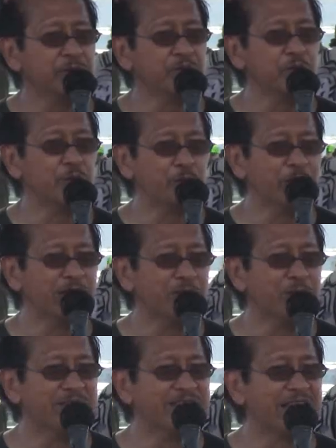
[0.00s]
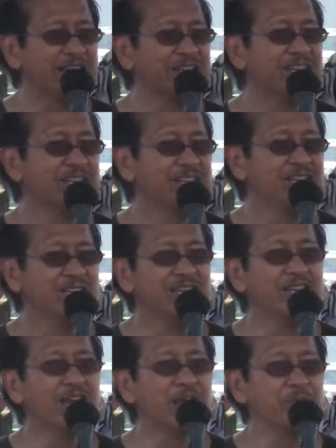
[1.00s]
do you believe in that?
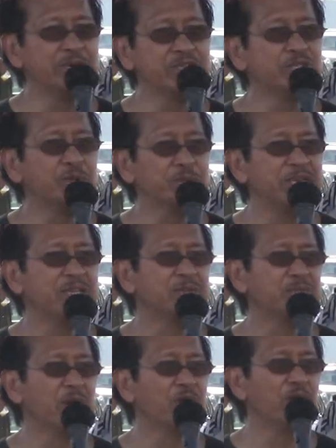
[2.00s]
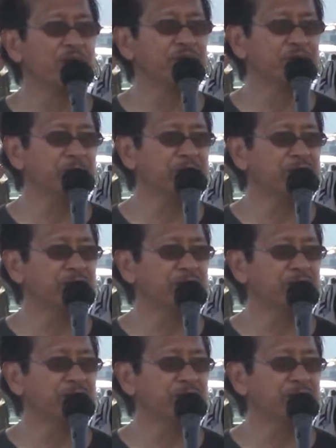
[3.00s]
It happens to me, my wife and me.